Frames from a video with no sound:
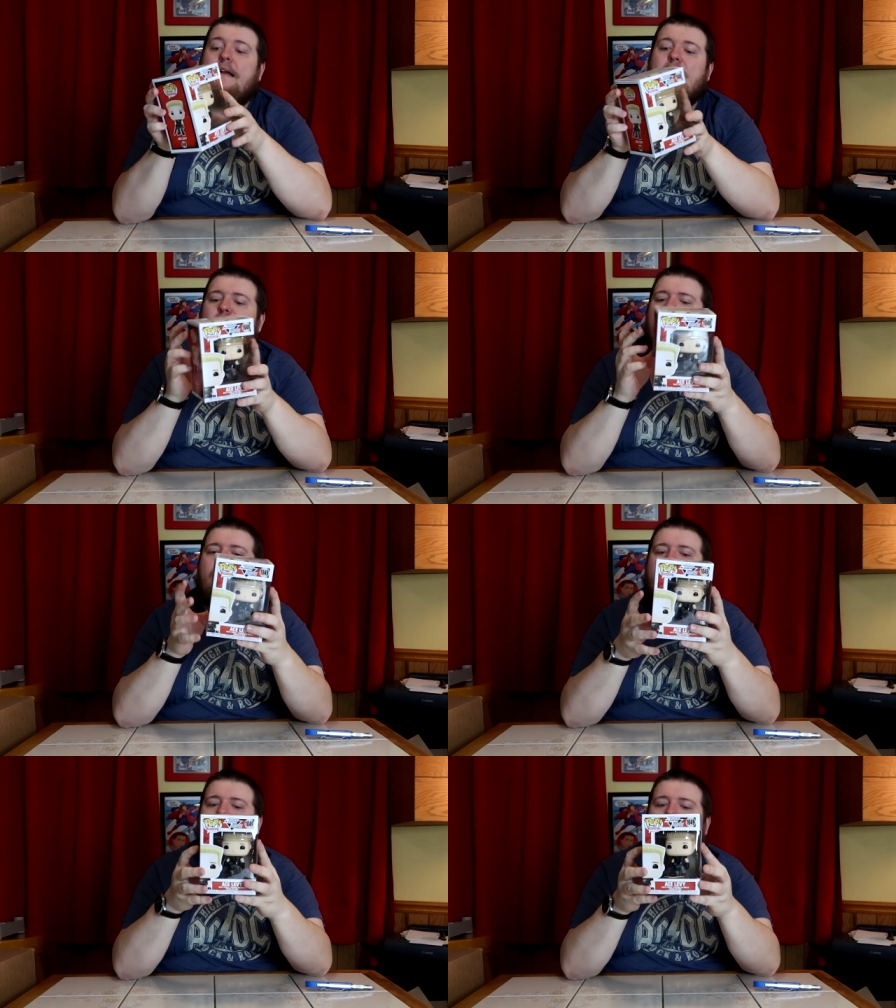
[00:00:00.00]
I don't know
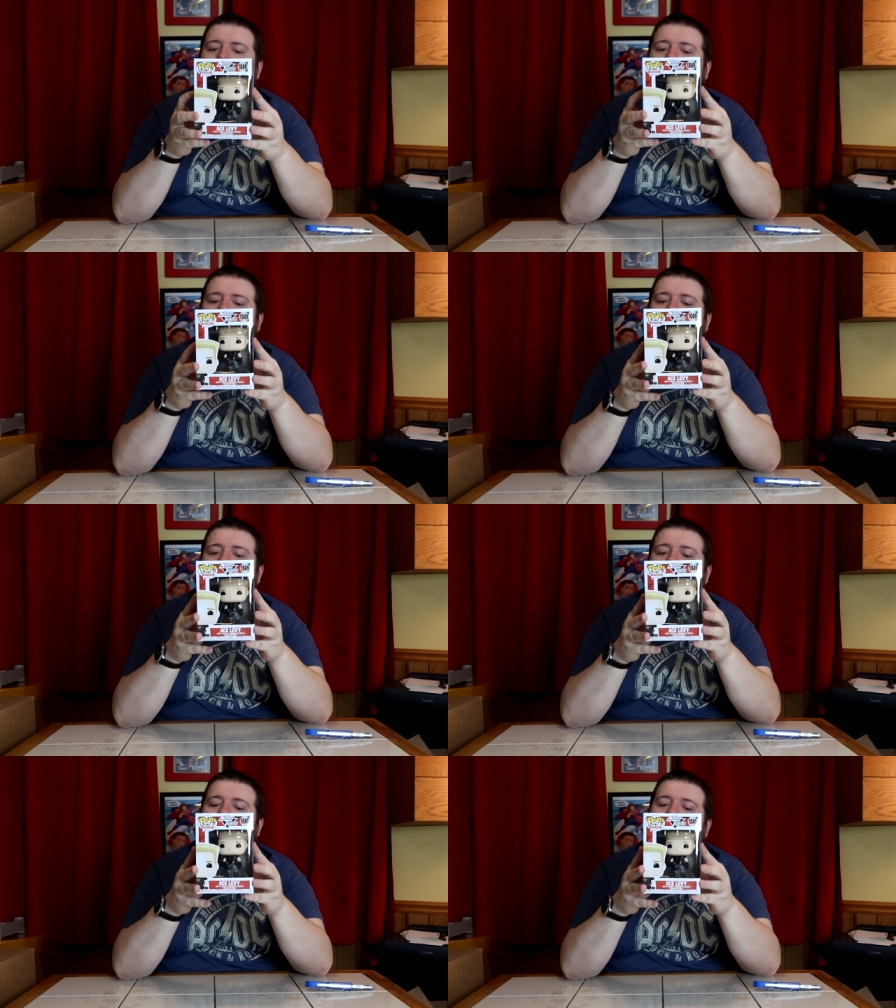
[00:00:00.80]
enough about the
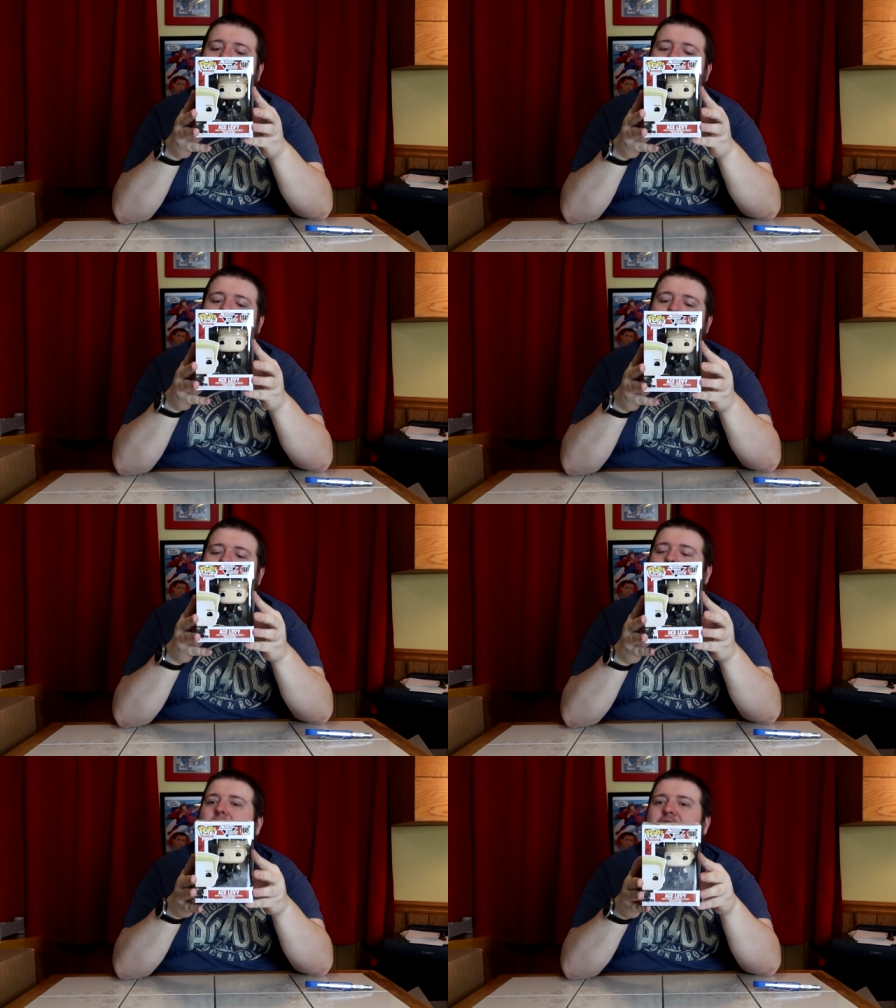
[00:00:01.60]
movie, honestly. I've
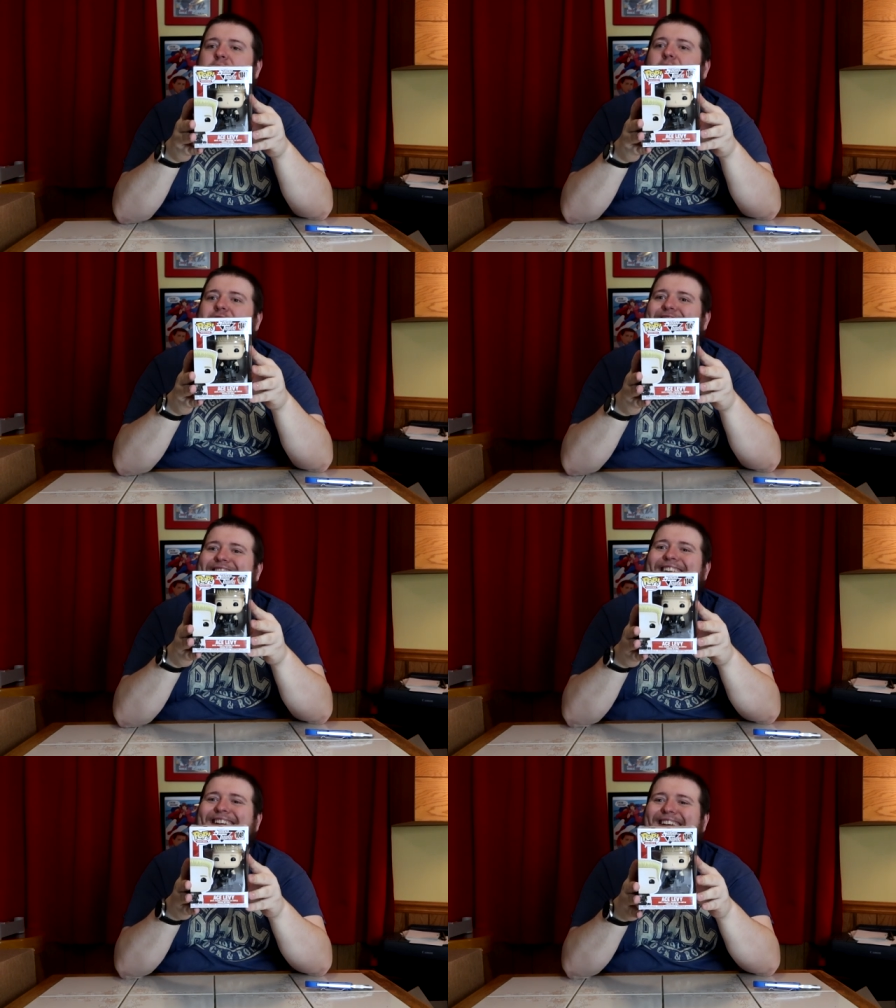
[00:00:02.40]
never actually watched it.